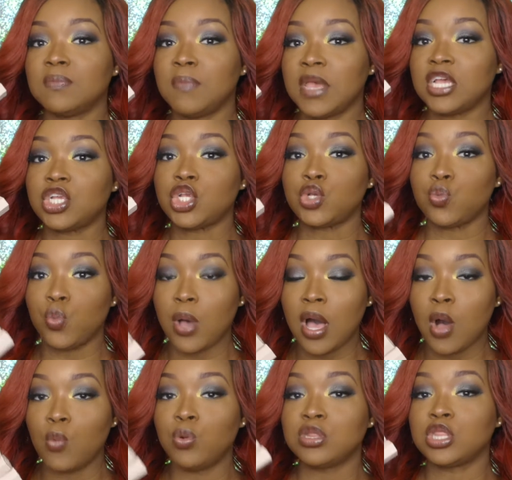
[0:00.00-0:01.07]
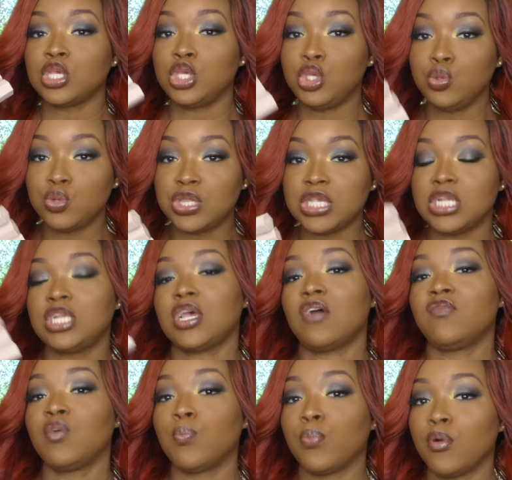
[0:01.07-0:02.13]
mesh well with the usage
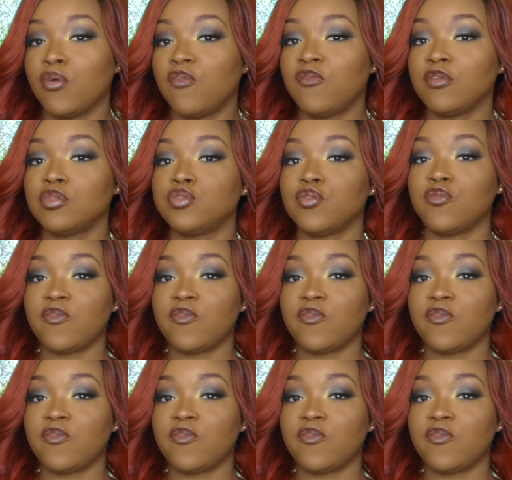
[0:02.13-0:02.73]
of the Pro Filter